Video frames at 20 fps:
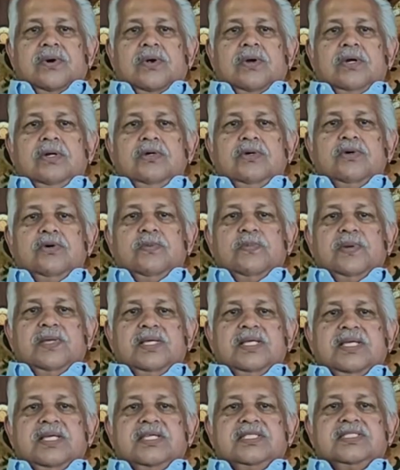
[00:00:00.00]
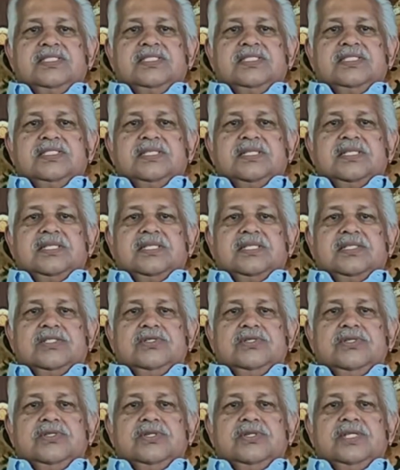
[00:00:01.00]
leukoplakias
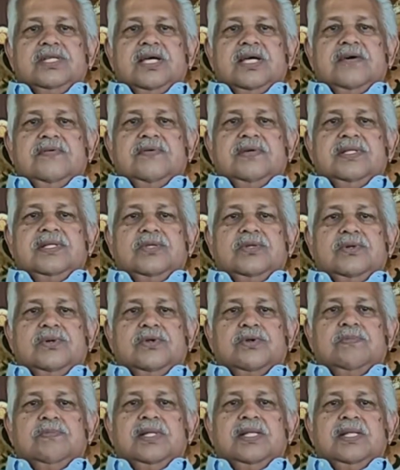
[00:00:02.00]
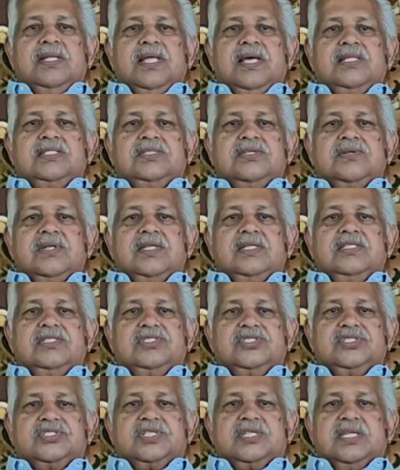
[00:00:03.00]
do not have a normal natural
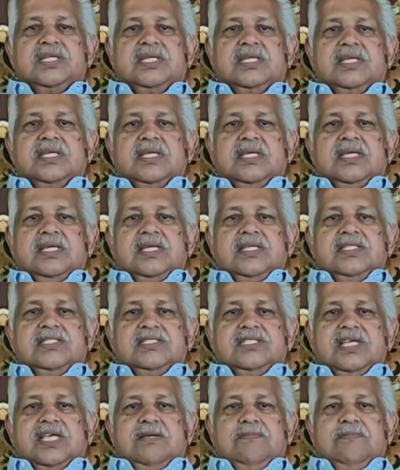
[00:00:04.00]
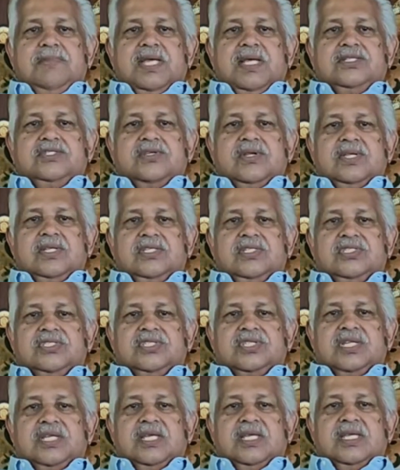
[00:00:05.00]
history, same natural
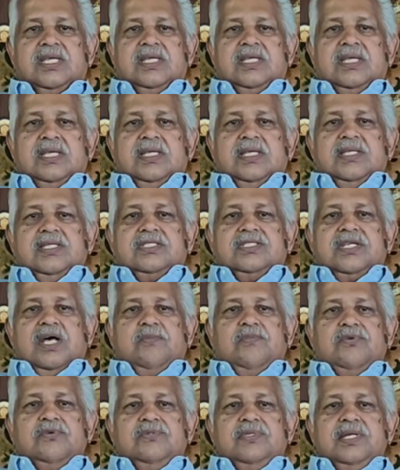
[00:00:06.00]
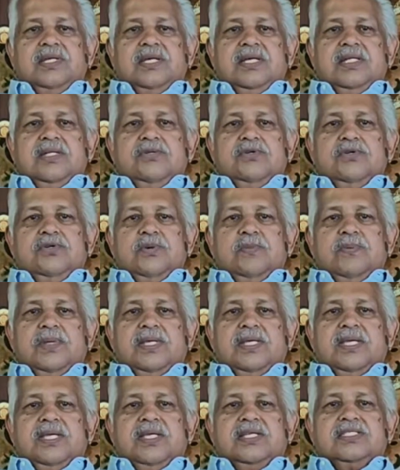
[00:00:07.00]
history. Some of the
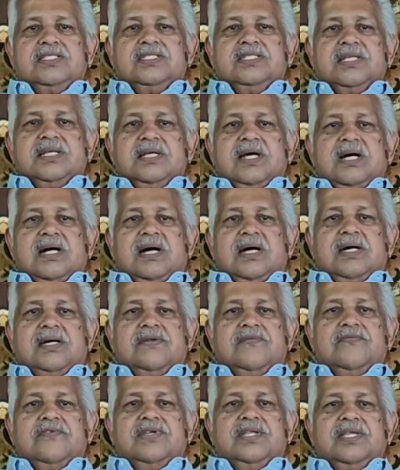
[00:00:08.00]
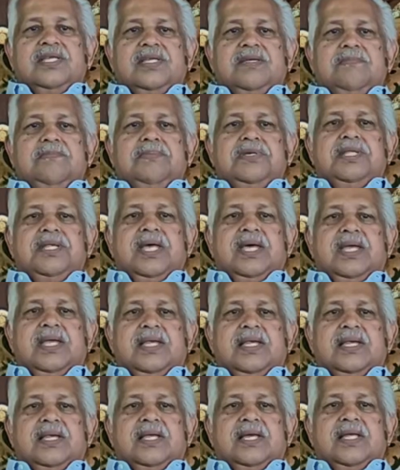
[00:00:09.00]
leukoplakias are very
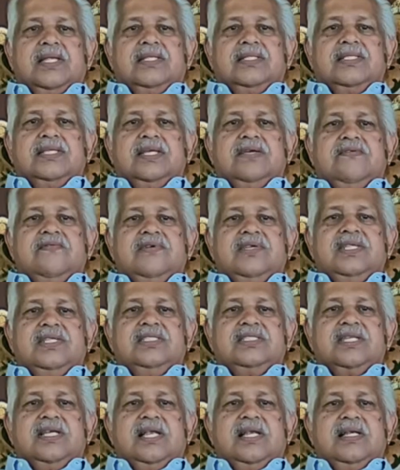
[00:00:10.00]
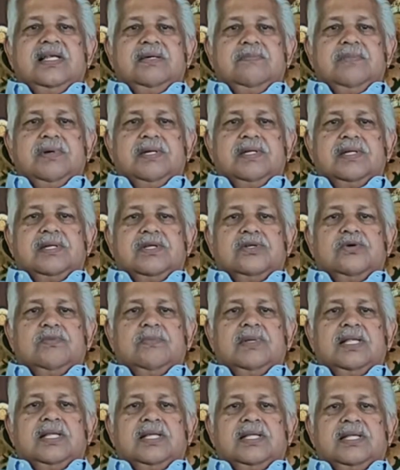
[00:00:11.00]
benign and they very seldom undergo
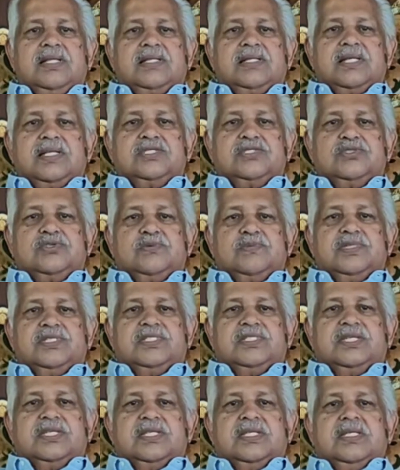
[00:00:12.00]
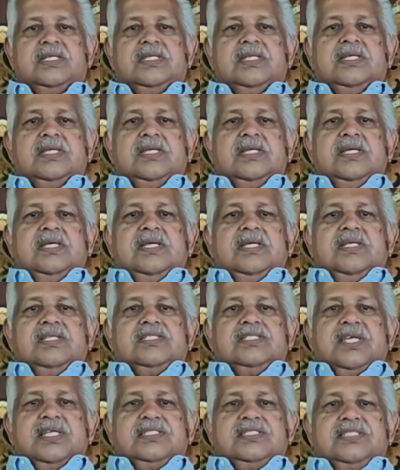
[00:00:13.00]
malignant transformation.
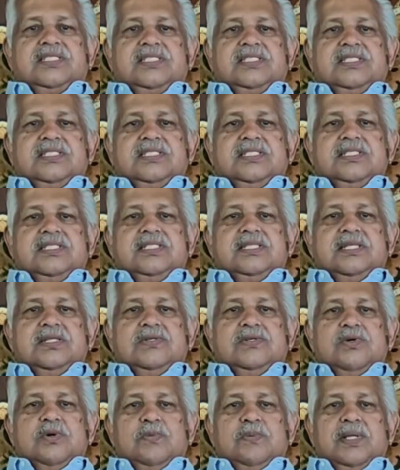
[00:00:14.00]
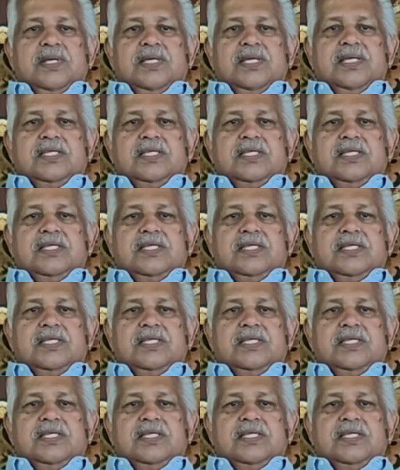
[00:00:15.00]
Such leukoplakias